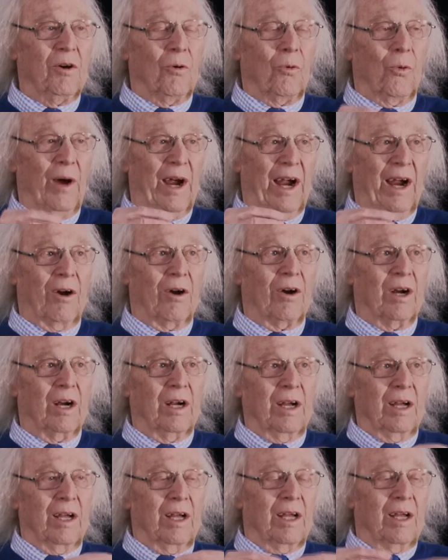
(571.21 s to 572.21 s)
where
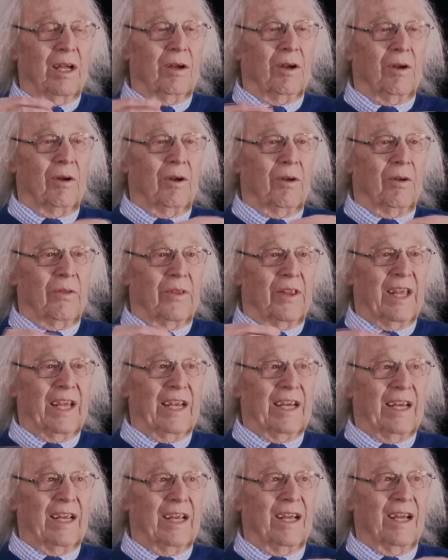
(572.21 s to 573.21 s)

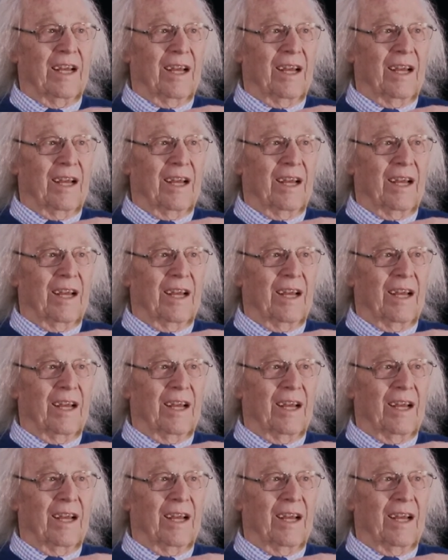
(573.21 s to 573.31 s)
the